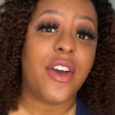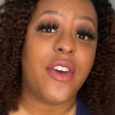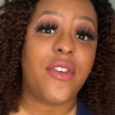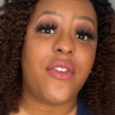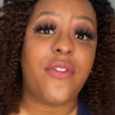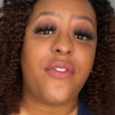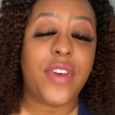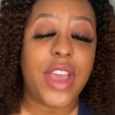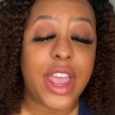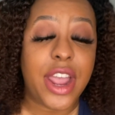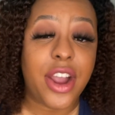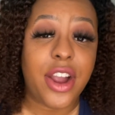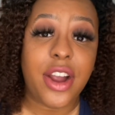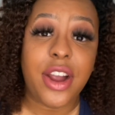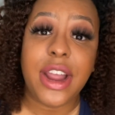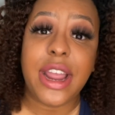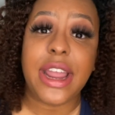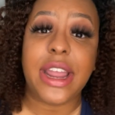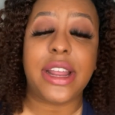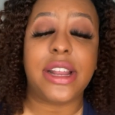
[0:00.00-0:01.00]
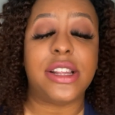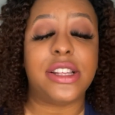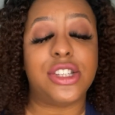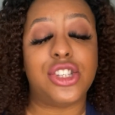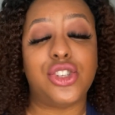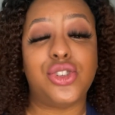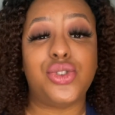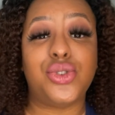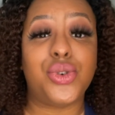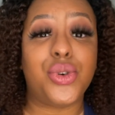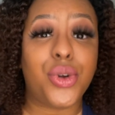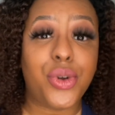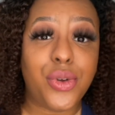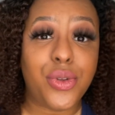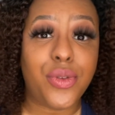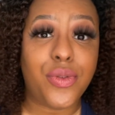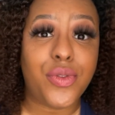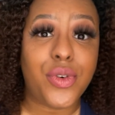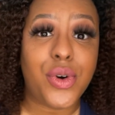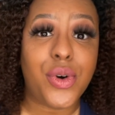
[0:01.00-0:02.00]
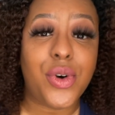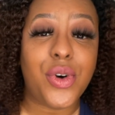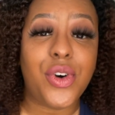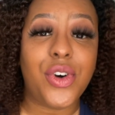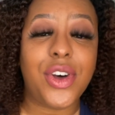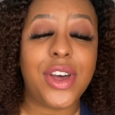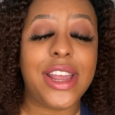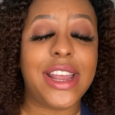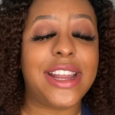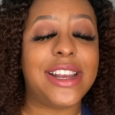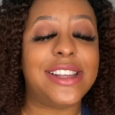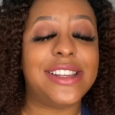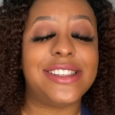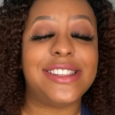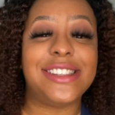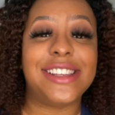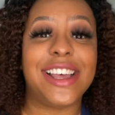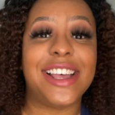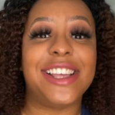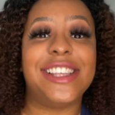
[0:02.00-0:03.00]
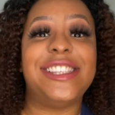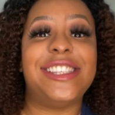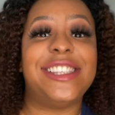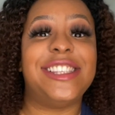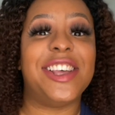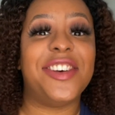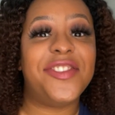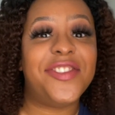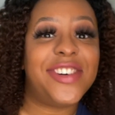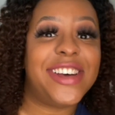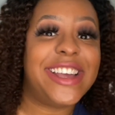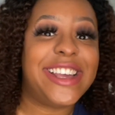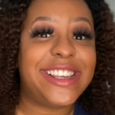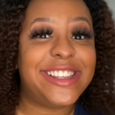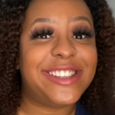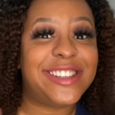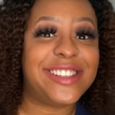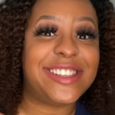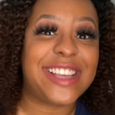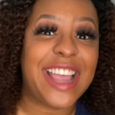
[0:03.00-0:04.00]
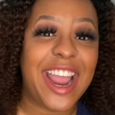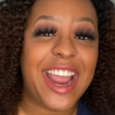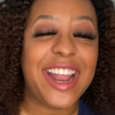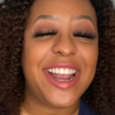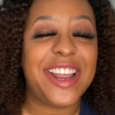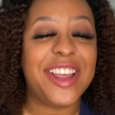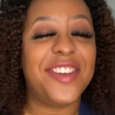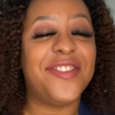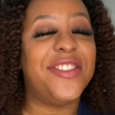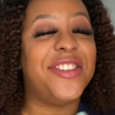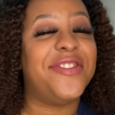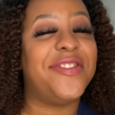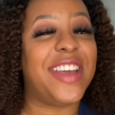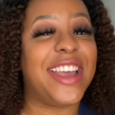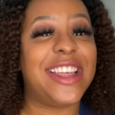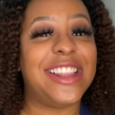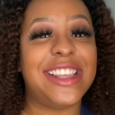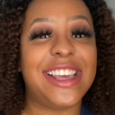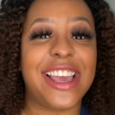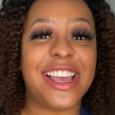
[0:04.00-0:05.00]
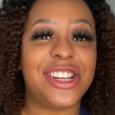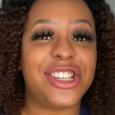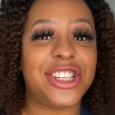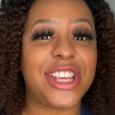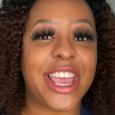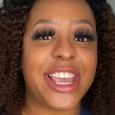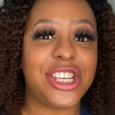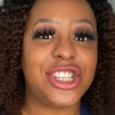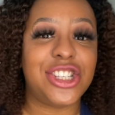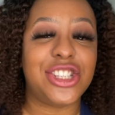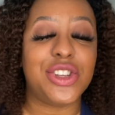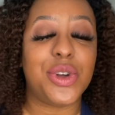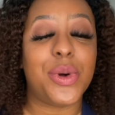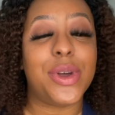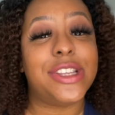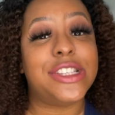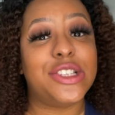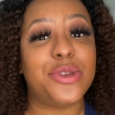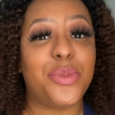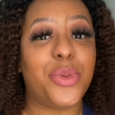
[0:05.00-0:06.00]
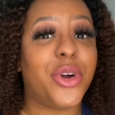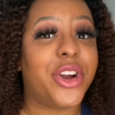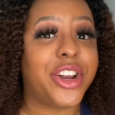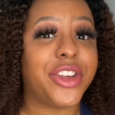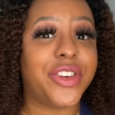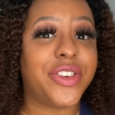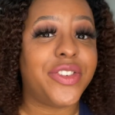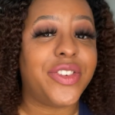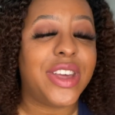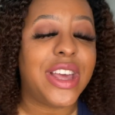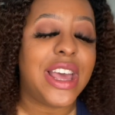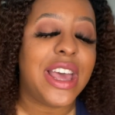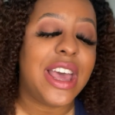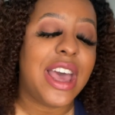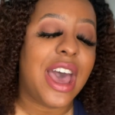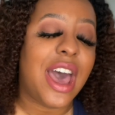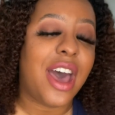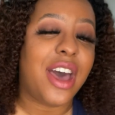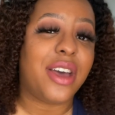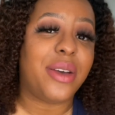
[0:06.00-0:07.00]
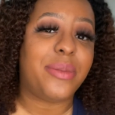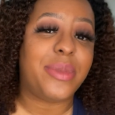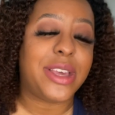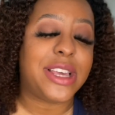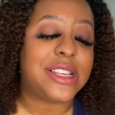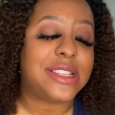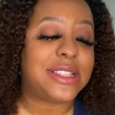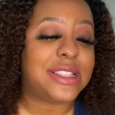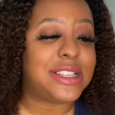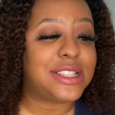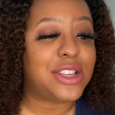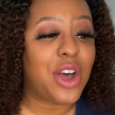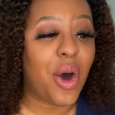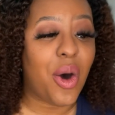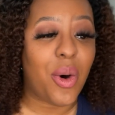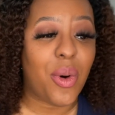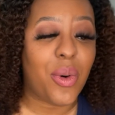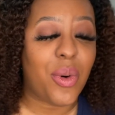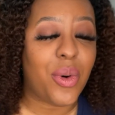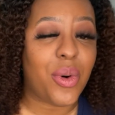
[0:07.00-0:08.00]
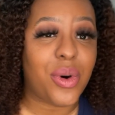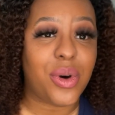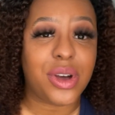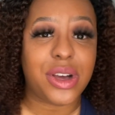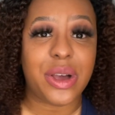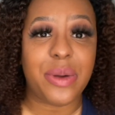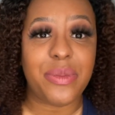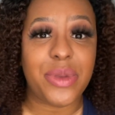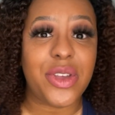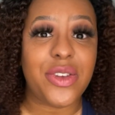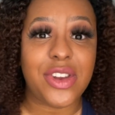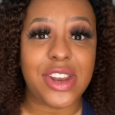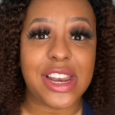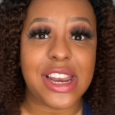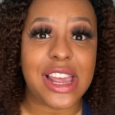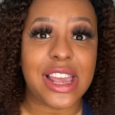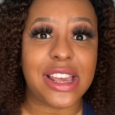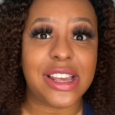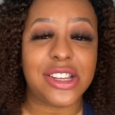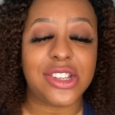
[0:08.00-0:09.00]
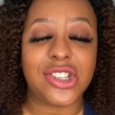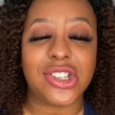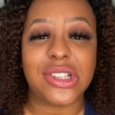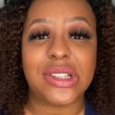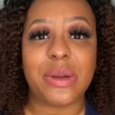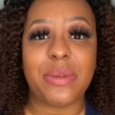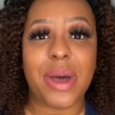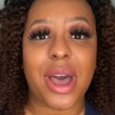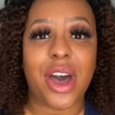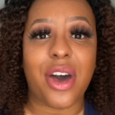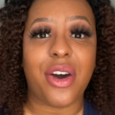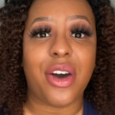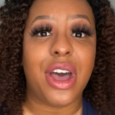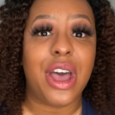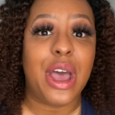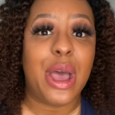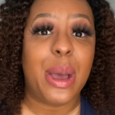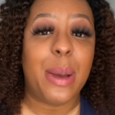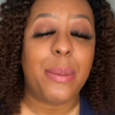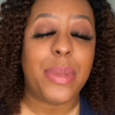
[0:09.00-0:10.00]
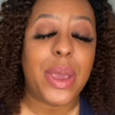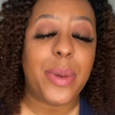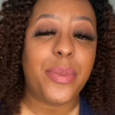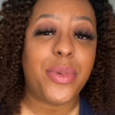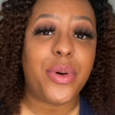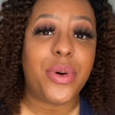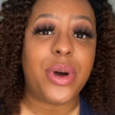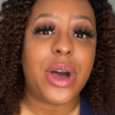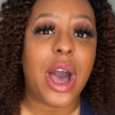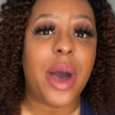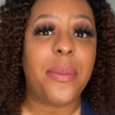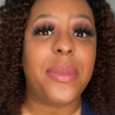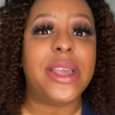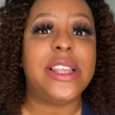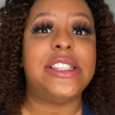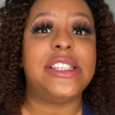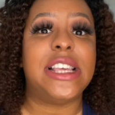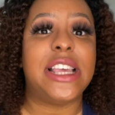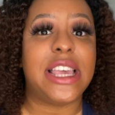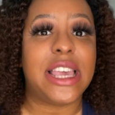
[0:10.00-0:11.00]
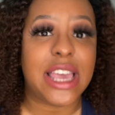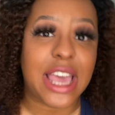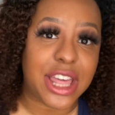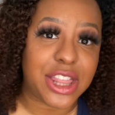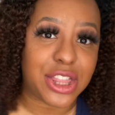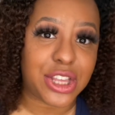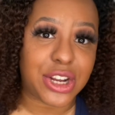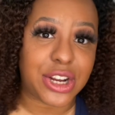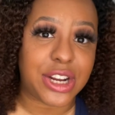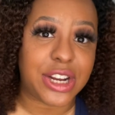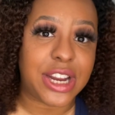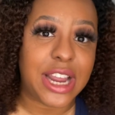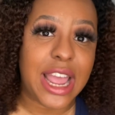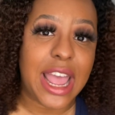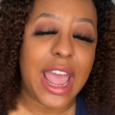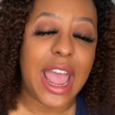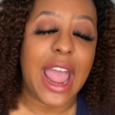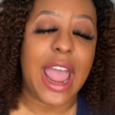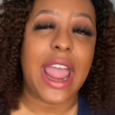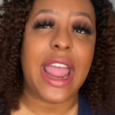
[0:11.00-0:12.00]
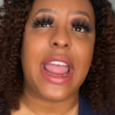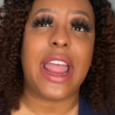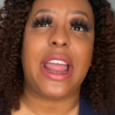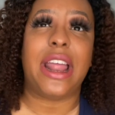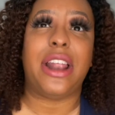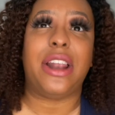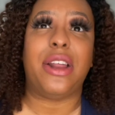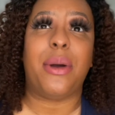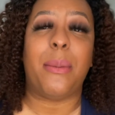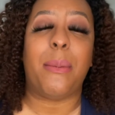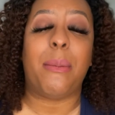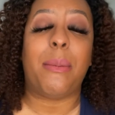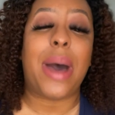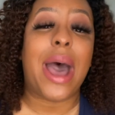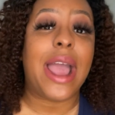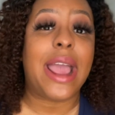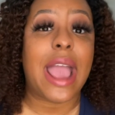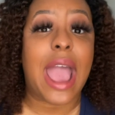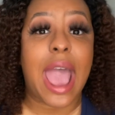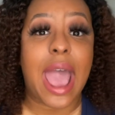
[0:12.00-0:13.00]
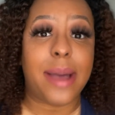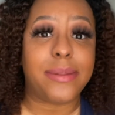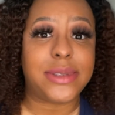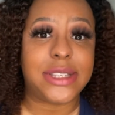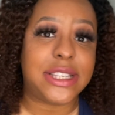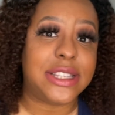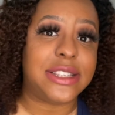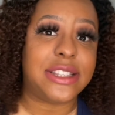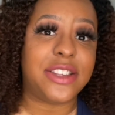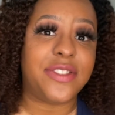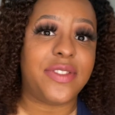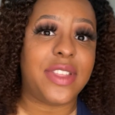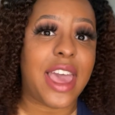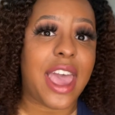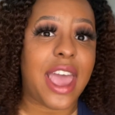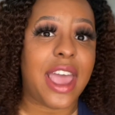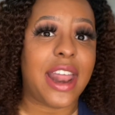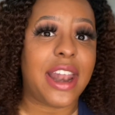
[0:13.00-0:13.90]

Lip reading: fair, it is truthful, it is somewhat entertaining, but mainly educational and supportive, because this whole community is just about people coming together, and my absence of that